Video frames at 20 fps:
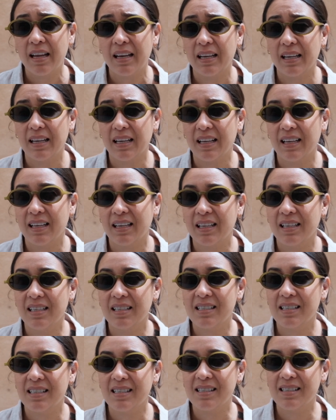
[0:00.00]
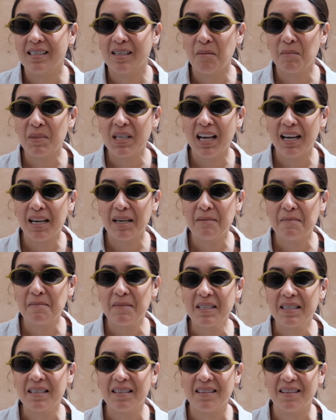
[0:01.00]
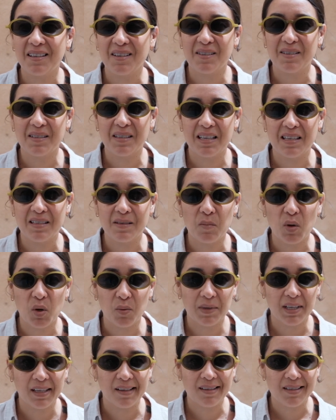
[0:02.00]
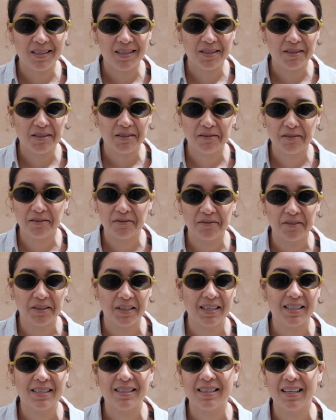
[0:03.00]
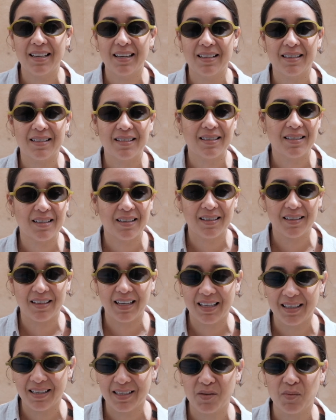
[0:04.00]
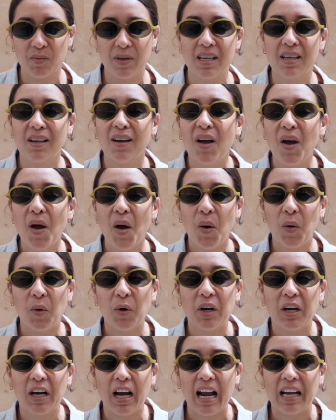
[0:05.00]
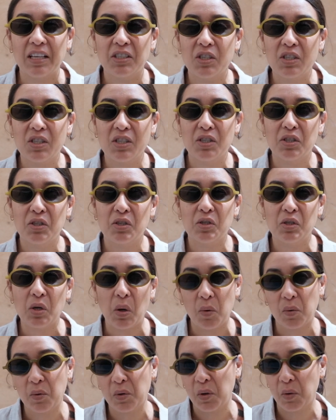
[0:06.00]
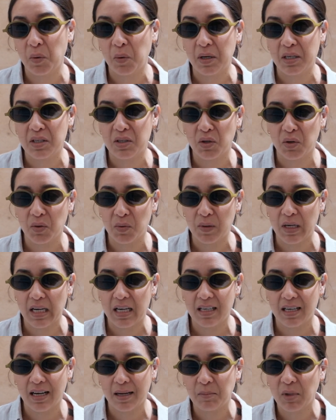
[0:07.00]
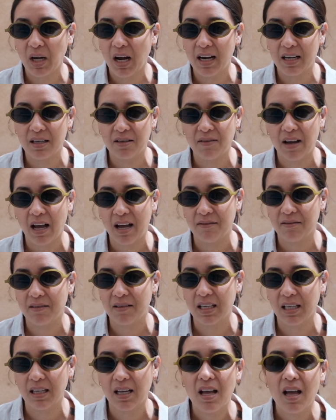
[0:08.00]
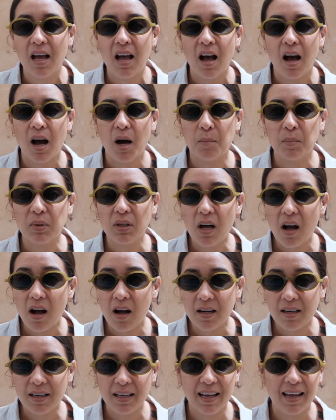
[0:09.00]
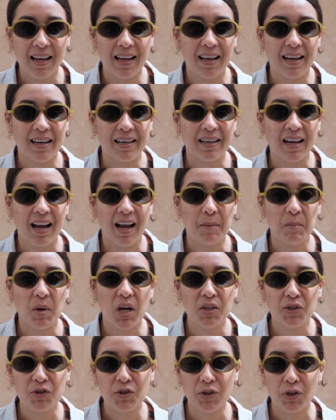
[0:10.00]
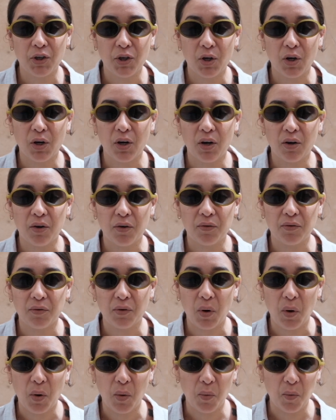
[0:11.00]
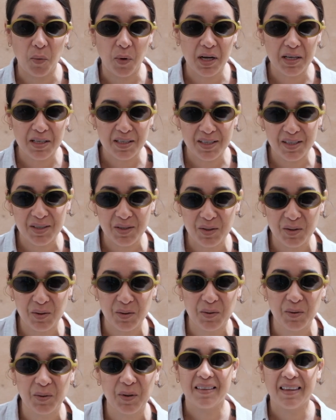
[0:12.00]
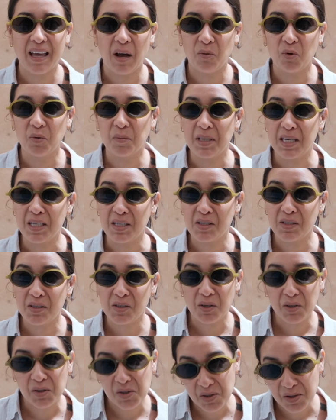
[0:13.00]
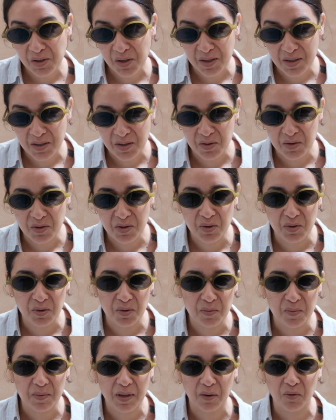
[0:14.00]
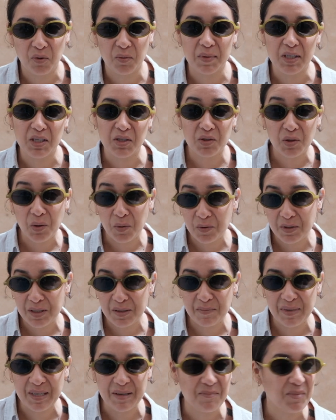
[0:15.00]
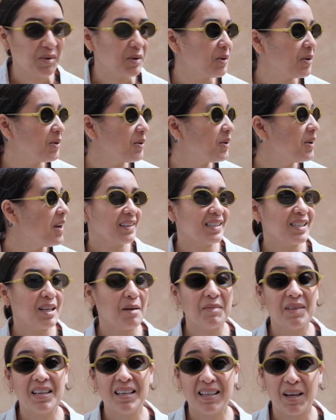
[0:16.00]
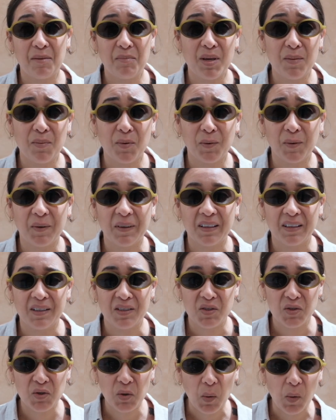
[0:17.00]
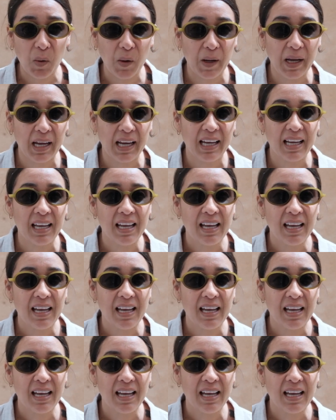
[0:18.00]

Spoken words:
And sometimes there's these moments, for instance, like this week, where I just don't know what to create. I'm kind of having a block and I'm unsure of what to do that will be searched on YouTube, that will be shown to people, something that people will enjoy.